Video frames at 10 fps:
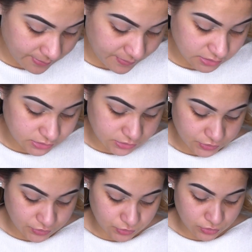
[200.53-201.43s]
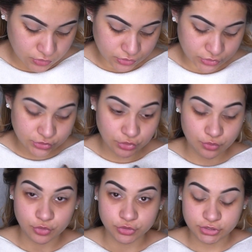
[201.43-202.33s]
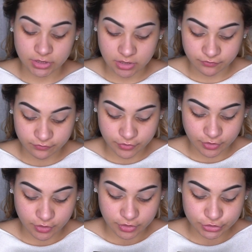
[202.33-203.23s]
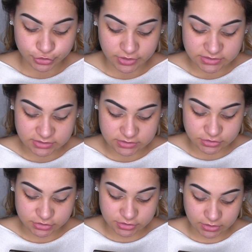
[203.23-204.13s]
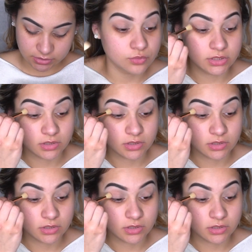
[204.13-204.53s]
dip into So Boujee for our transition shade.